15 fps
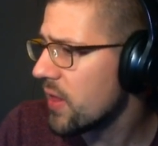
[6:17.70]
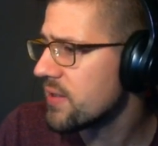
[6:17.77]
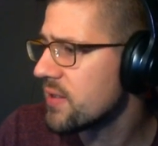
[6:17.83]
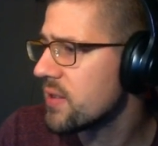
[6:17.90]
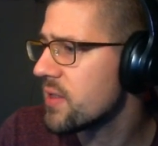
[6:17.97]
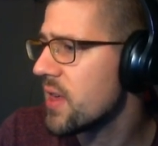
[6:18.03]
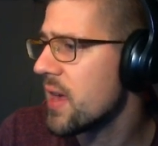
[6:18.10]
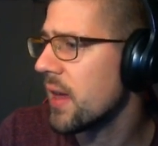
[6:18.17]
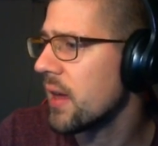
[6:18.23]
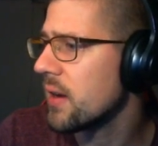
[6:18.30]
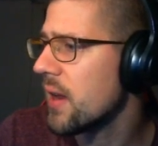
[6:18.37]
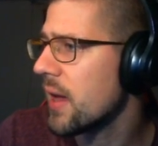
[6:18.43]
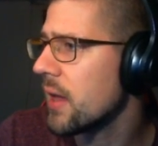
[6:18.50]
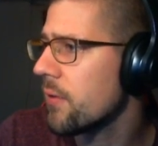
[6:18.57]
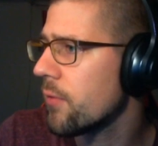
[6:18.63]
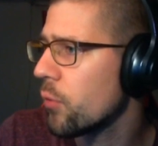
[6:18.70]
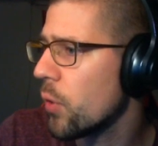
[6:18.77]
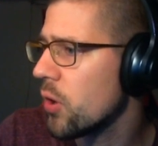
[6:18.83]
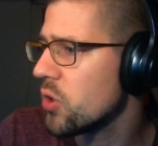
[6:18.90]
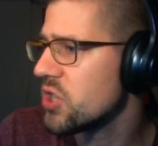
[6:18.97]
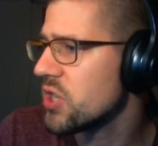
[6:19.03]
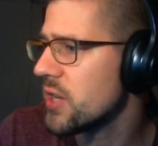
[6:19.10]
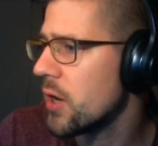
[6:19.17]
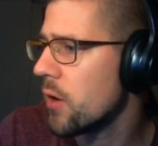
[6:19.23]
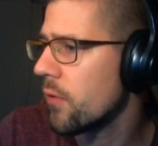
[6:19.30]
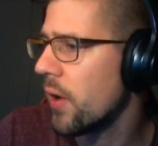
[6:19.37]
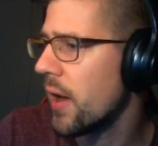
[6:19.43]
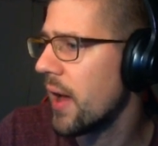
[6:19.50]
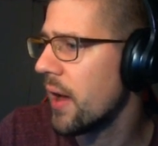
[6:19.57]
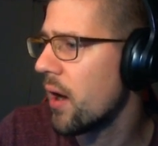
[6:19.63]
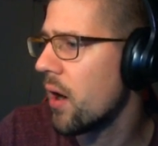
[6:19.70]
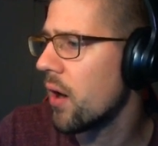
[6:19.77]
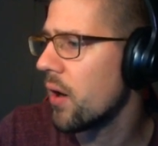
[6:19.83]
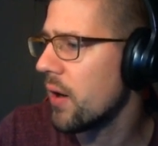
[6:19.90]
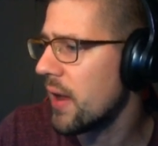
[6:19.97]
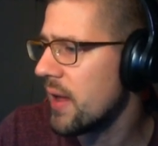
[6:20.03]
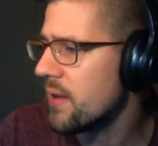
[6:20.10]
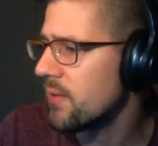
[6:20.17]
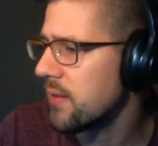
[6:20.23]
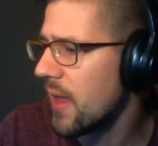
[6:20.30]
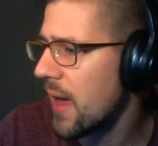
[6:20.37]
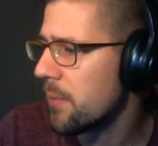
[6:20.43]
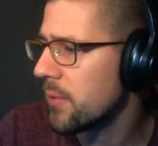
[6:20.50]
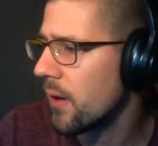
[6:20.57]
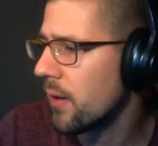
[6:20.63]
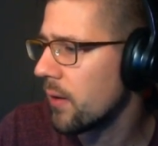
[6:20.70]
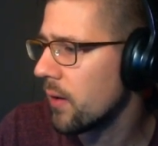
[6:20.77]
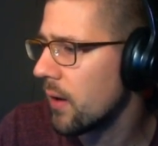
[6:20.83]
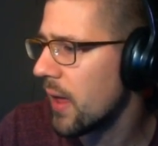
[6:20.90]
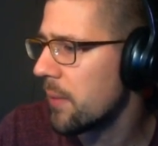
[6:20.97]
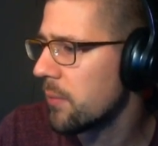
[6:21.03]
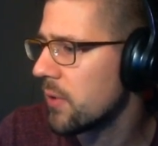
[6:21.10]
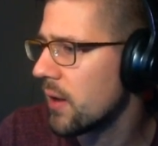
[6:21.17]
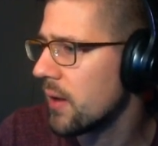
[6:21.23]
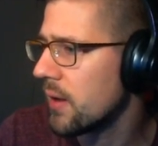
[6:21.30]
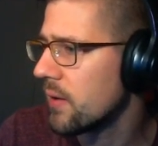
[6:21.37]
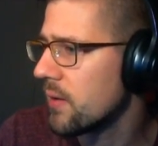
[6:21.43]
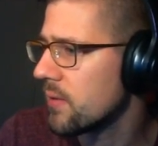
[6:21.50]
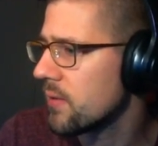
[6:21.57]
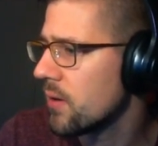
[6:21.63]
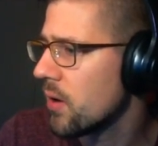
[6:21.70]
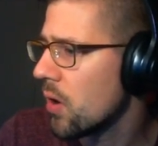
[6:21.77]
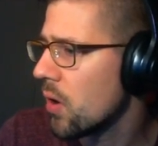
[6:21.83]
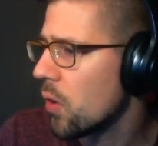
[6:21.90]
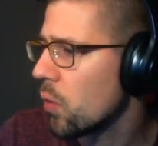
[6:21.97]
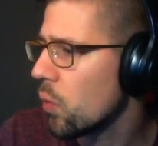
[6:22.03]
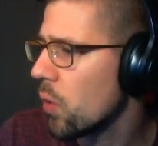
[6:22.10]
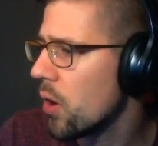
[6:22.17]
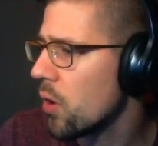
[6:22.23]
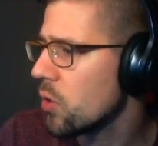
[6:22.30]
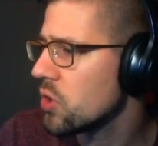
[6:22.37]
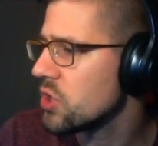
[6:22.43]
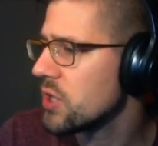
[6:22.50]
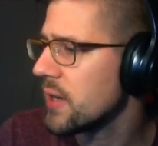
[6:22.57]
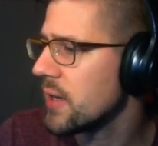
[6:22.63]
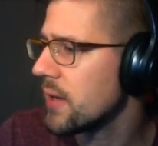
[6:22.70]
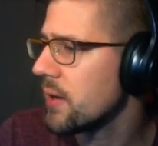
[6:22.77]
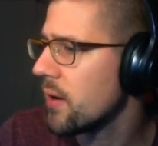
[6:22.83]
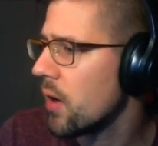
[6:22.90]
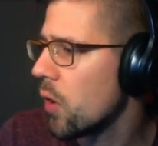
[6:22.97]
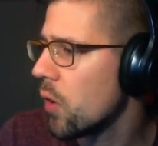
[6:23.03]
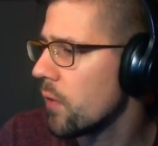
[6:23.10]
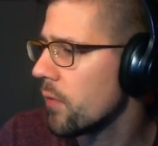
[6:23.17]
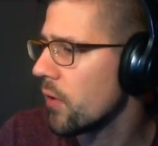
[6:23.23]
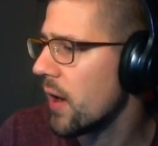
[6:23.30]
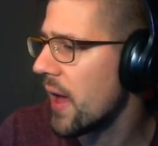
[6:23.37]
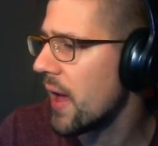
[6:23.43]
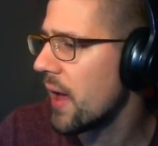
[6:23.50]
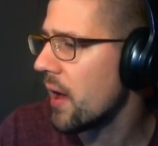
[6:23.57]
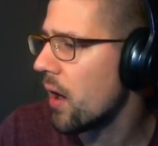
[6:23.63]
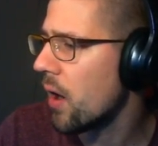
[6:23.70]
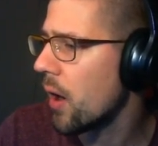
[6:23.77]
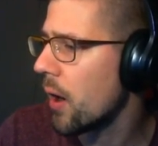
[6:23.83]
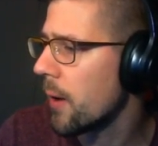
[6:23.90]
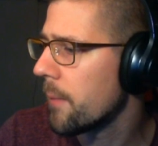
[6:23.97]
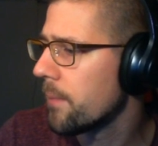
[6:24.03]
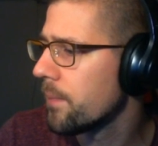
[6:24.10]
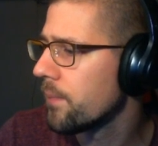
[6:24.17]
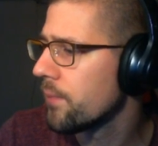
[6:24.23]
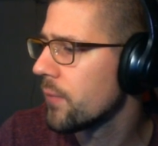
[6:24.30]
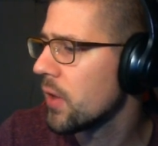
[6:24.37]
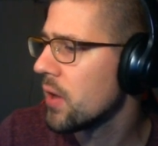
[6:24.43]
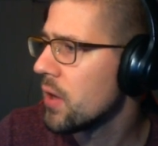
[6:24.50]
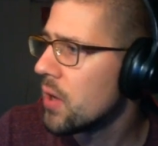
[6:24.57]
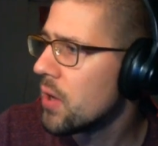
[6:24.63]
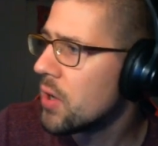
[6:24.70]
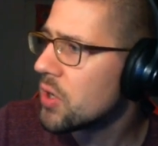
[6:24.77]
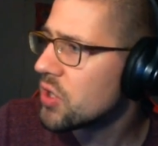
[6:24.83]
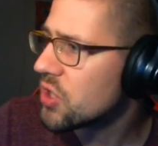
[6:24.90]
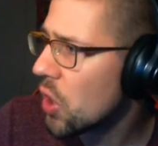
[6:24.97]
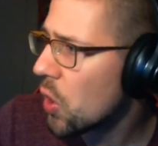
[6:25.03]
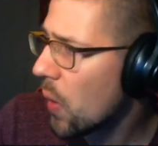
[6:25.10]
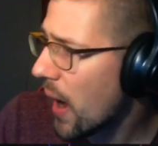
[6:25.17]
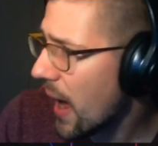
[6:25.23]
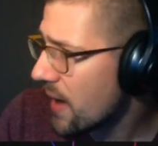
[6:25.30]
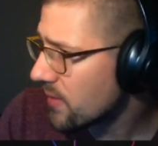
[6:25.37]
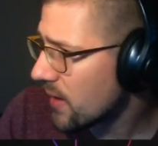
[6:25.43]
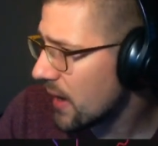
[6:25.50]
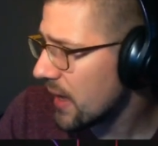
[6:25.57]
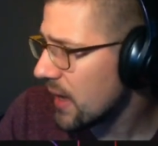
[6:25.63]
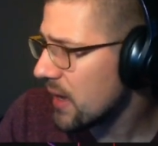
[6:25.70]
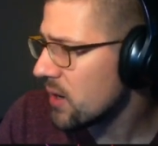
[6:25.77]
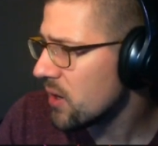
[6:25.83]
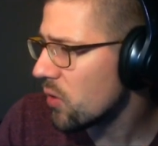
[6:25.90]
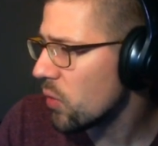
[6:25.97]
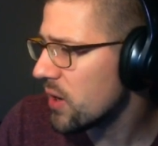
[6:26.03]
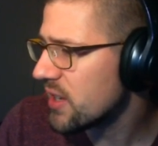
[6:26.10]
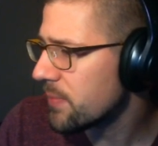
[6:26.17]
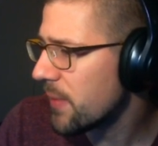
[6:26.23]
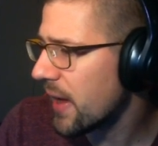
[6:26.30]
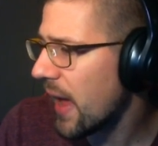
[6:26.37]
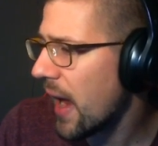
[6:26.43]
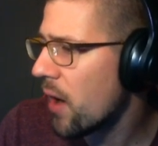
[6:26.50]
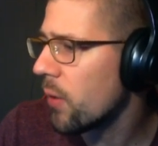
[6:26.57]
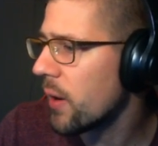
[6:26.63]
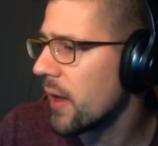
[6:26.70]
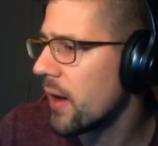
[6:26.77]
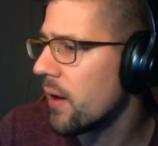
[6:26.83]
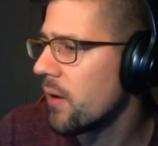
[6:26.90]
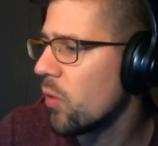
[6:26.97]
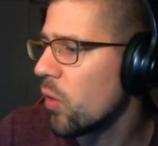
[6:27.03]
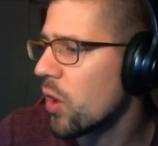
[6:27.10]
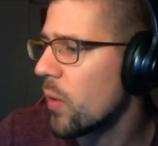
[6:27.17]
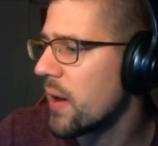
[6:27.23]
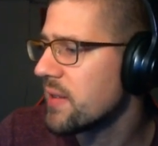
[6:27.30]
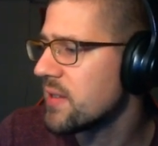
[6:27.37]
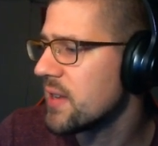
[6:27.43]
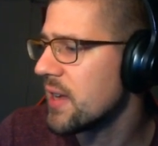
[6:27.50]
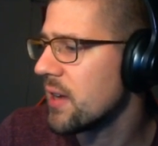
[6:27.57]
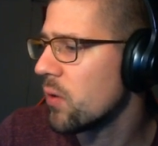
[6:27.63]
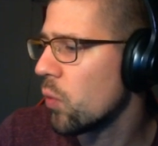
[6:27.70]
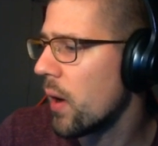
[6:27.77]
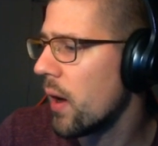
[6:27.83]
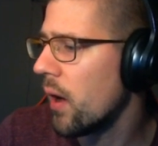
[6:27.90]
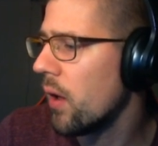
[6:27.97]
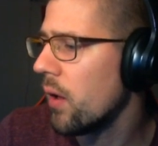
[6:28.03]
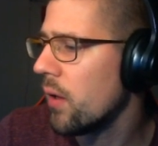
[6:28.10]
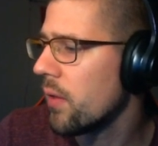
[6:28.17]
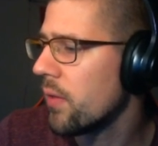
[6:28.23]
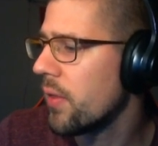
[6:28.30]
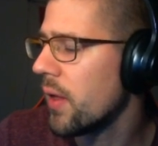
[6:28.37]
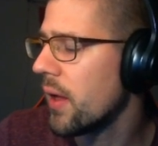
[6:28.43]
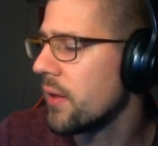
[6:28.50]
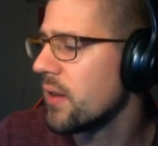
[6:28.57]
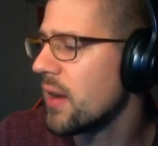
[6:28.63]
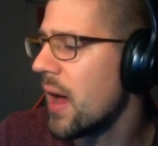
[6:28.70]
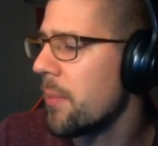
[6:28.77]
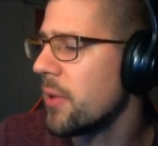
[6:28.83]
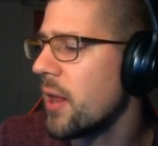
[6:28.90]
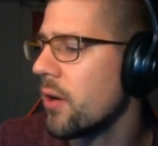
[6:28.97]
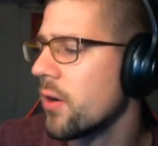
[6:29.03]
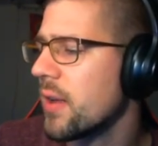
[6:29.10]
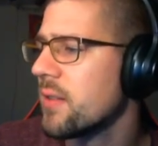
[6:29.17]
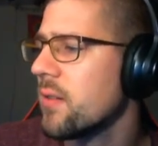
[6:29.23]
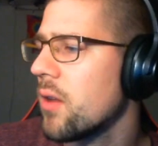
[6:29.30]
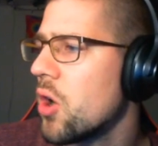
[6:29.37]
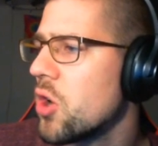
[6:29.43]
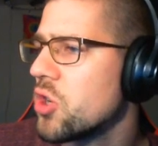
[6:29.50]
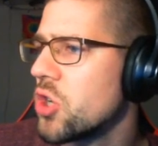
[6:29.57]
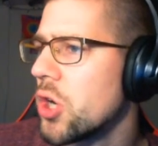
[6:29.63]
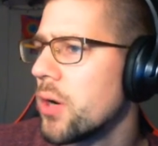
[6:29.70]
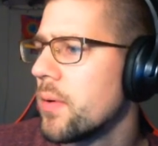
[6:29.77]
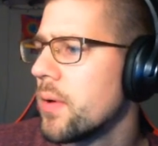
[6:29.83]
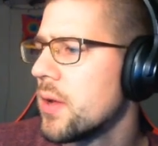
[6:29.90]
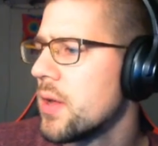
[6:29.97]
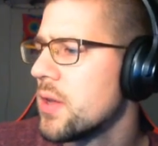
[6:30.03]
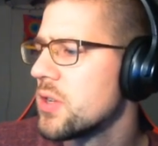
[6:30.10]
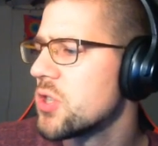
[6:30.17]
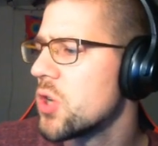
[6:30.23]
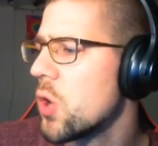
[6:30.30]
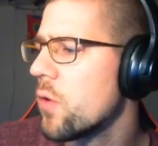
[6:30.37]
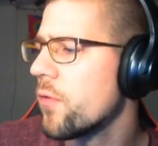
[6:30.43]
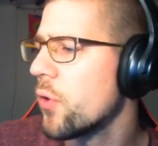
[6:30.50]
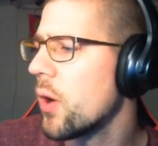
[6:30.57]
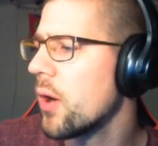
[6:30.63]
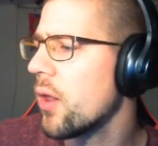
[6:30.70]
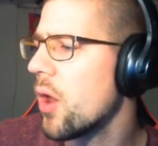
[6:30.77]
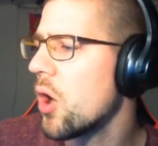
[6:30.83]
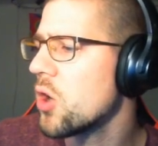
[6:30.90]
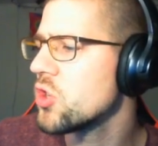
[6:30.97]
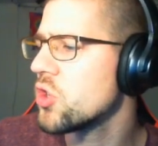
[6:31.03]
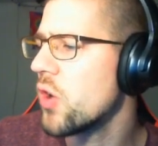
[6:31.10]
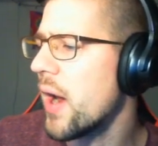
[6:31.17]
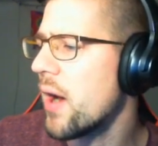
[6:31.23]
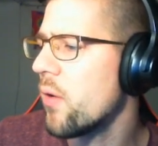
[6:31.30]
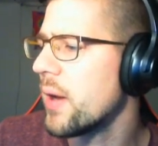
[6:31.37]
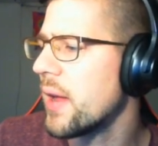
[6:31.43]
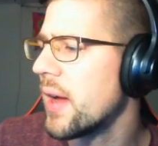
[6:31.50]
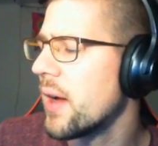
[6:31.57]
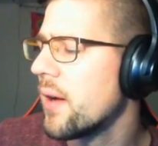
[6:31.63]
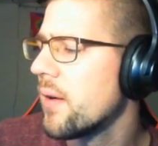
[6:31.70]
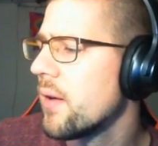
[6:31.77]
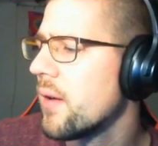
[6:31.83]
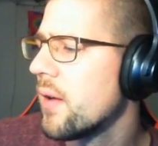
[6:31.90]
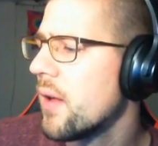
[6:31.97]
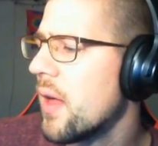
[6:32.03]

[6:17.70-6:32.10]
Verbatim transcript: this thing, negative rho g over AR, is lambda. Lambda is rho g over AR. So as I increase my area, what do I see? Well, the denominator gets larger. So for a larger area,